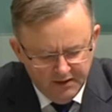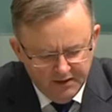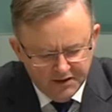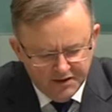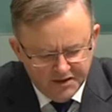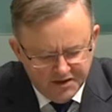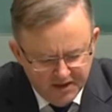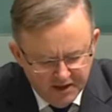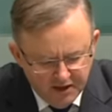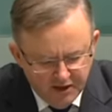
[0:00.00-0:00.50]

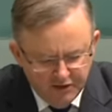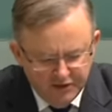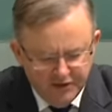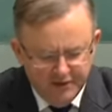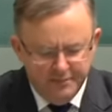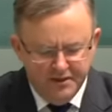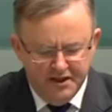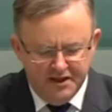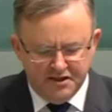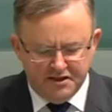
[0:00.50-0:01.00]
Still,
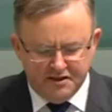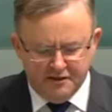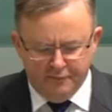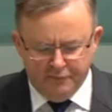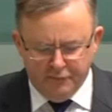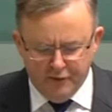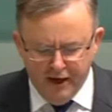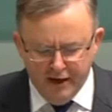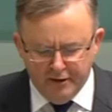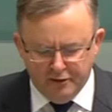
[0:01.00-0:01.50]
the Minister
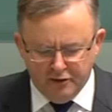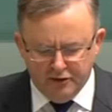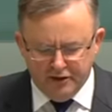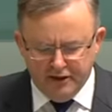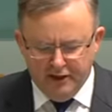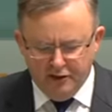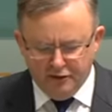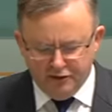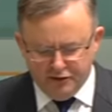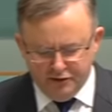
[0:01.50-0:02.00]
for
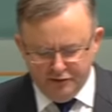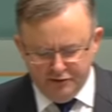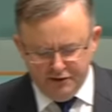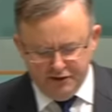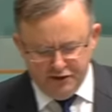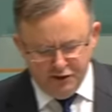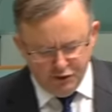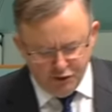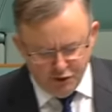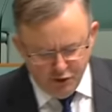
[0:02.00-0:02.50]
Agriculture
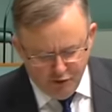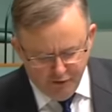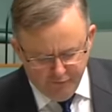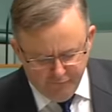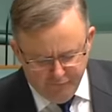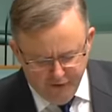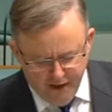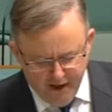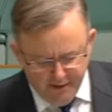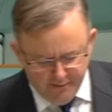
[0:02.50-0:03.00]
has assured
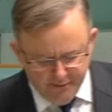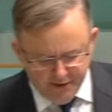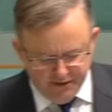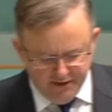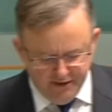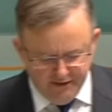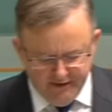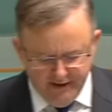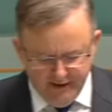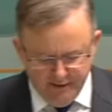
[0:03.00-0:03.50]
farmers
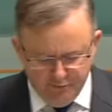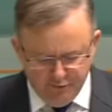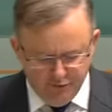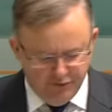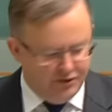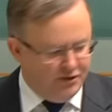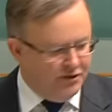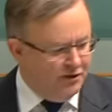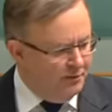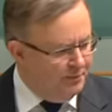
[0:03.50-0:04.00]
that they will
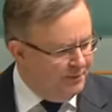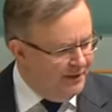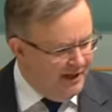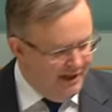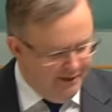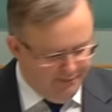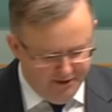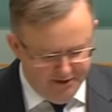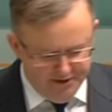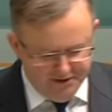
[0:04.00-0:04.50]
still be
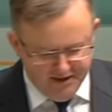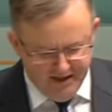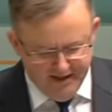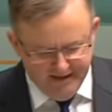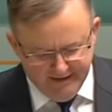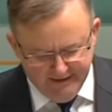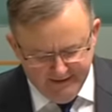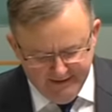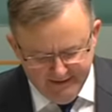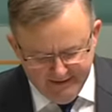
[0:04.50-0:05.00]
able Rubbish. to
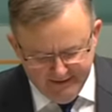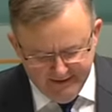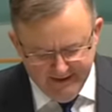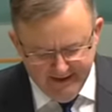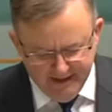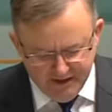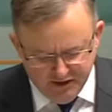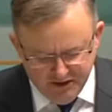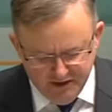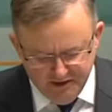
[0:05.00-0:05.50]
take legal
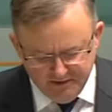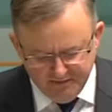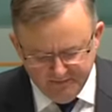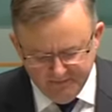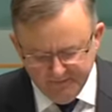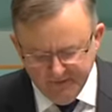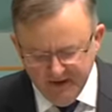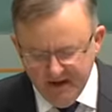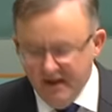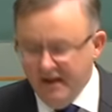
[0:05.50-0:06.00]
action.
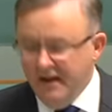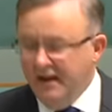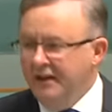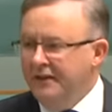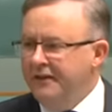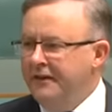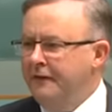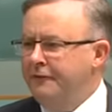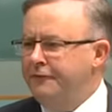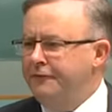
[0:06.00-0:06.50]
Rubbish.
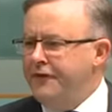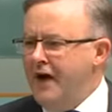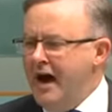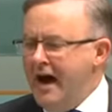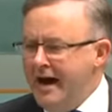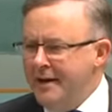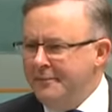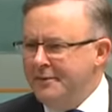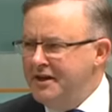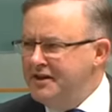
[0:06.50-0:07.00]
The
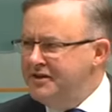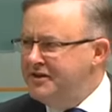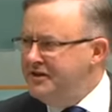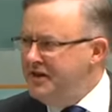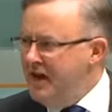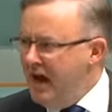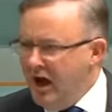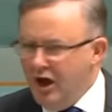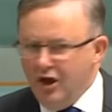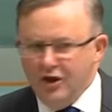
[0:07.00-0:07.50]
farmers
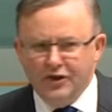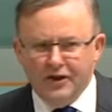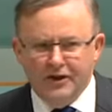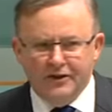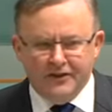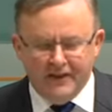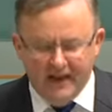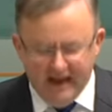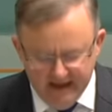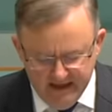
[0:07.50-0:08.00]
know
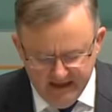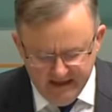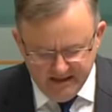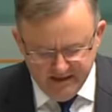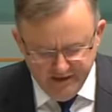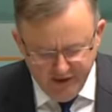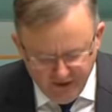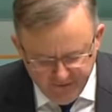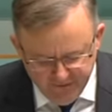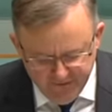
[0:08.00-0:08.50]
that that is
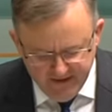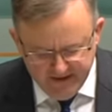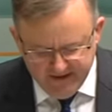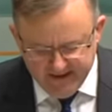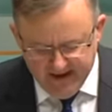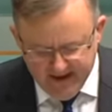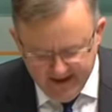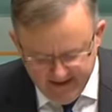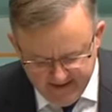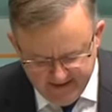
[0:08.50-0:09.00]
not the
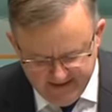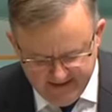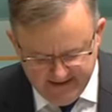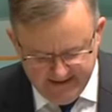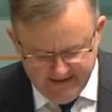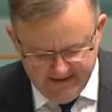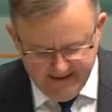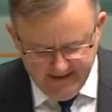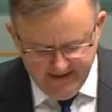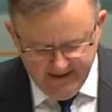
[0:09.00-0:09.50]

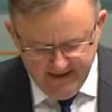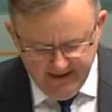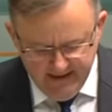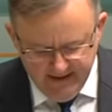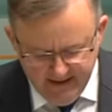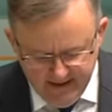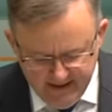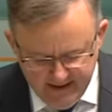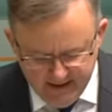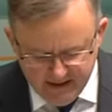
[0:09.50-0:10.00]
case.
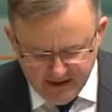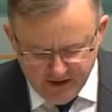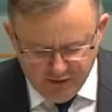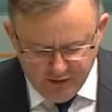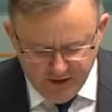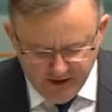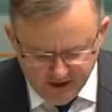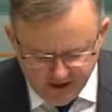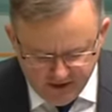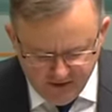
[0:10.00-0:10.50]
It is
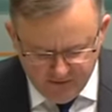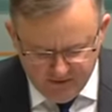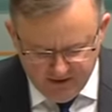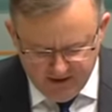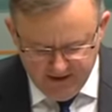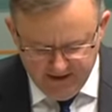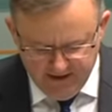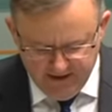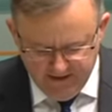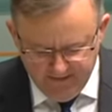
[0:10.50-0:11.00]
crystal
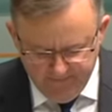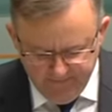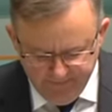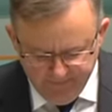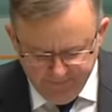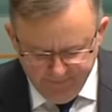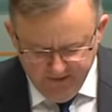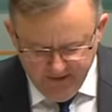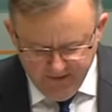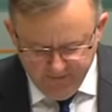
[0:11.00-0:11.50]
clear
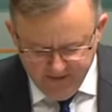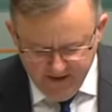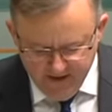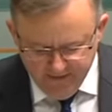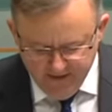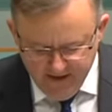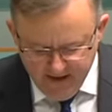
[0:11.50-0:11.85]
that